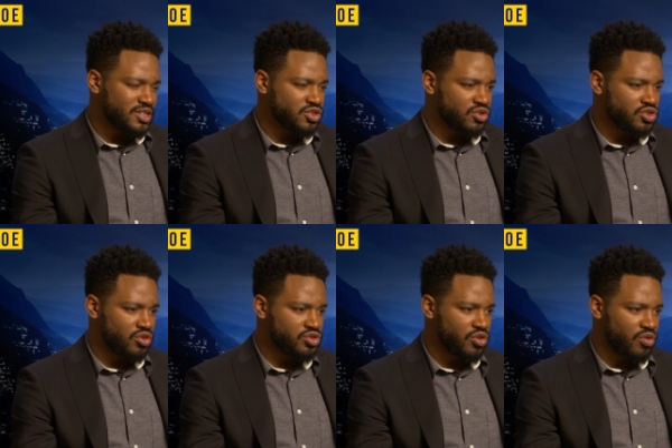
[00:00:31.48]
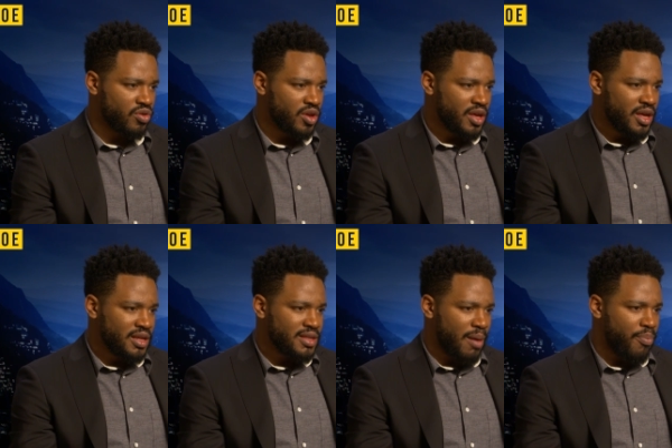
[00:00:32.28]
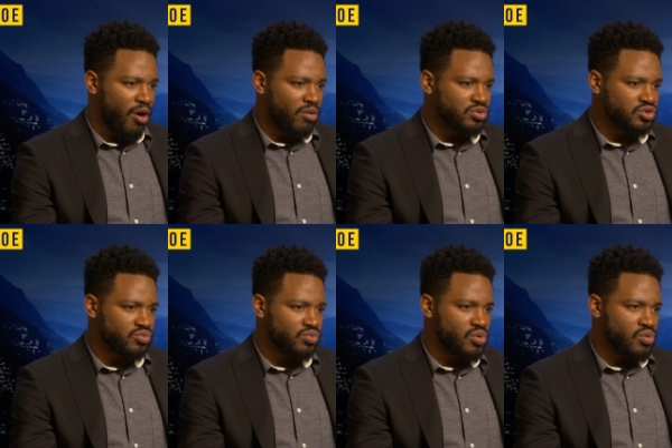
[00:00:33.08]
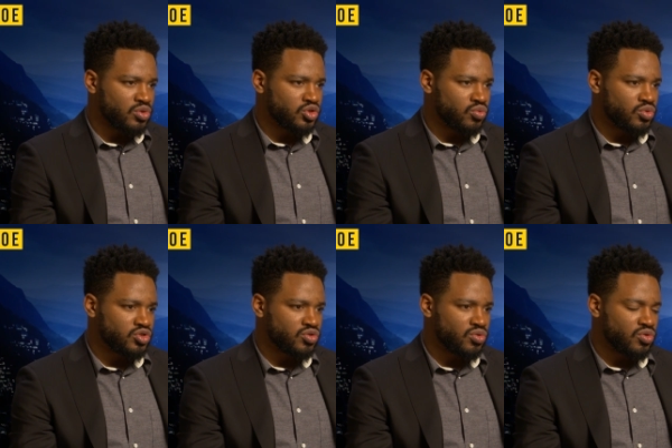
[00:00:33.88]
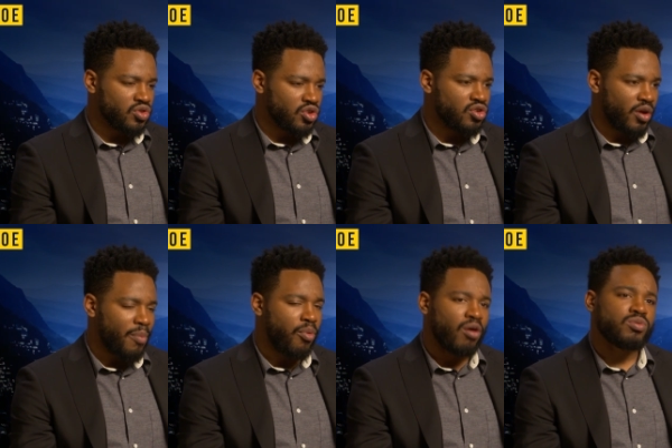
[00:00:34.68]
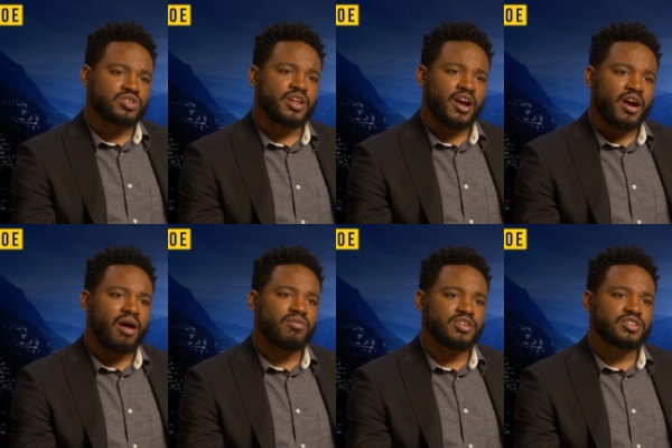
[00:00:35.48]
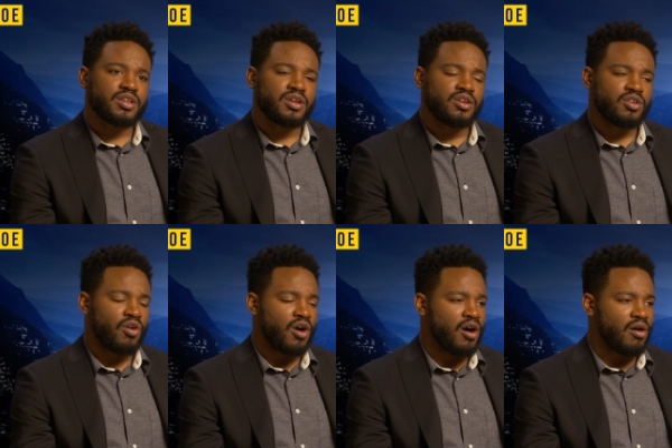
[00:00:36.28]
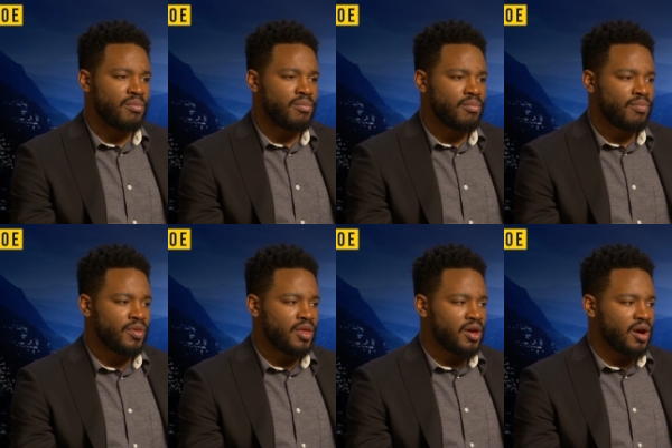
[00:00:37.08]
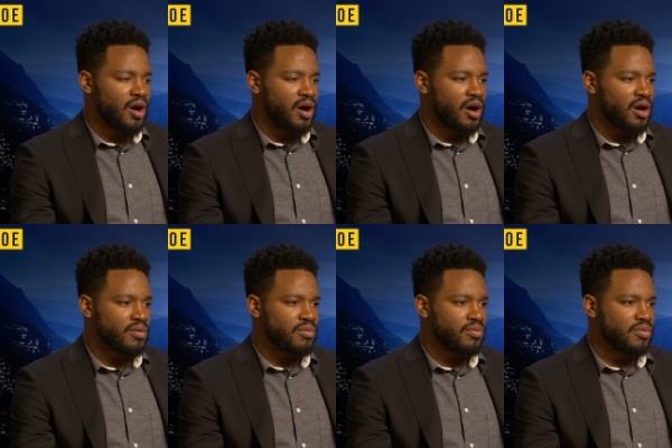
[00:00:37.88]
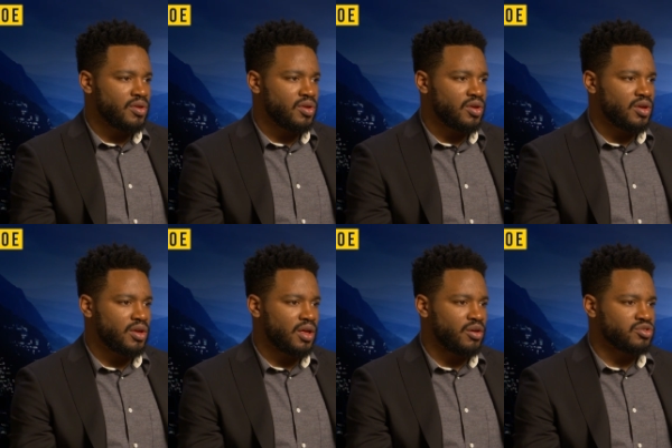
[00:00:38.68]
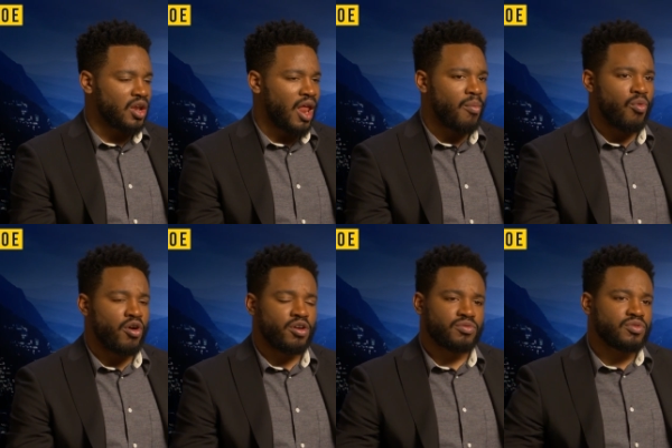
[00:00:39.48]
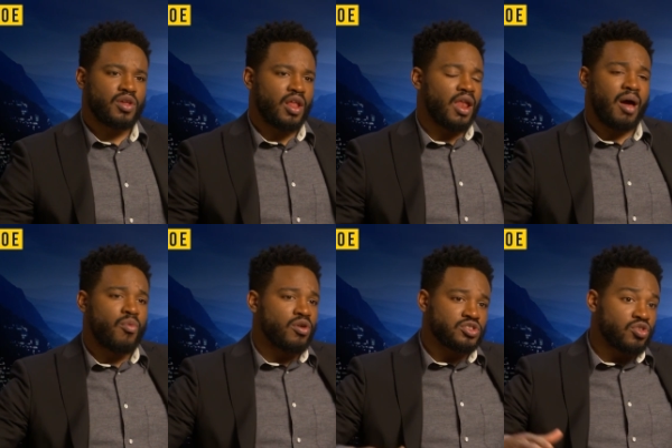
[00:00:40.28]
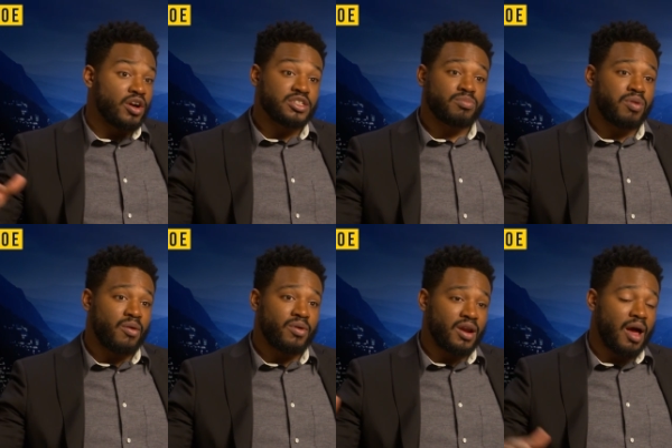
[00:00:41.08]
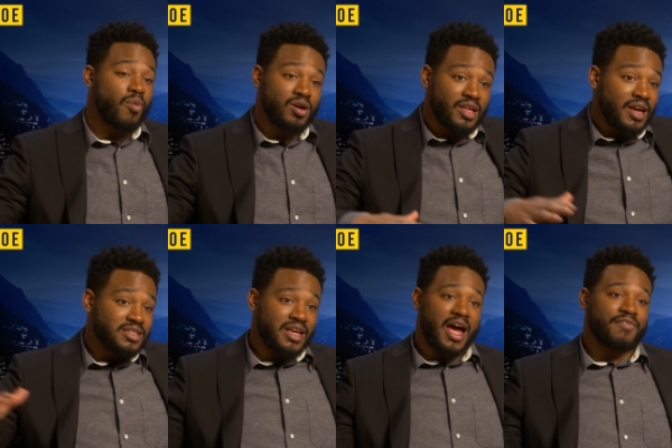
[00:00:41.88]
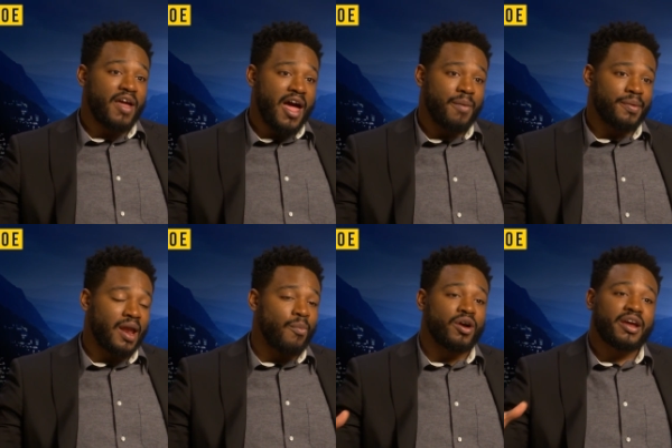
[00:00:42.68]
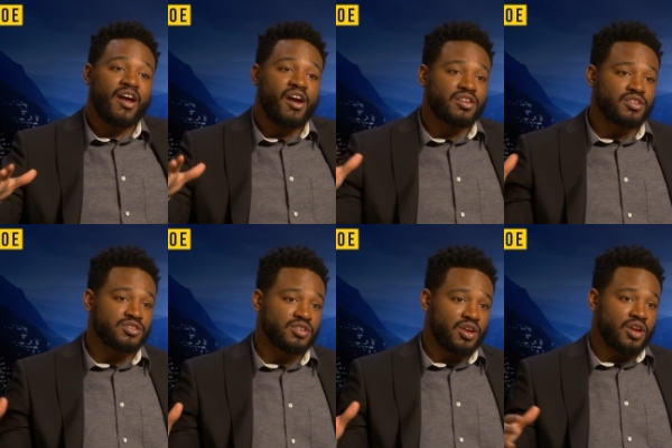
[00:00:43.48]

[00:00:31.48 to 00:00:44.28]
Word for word: so so so that part was was was you know that part was there obviously. You know, um, uh, there's a lot more a lot more toys to play with, a lot more things that have to happen, a lot more characters.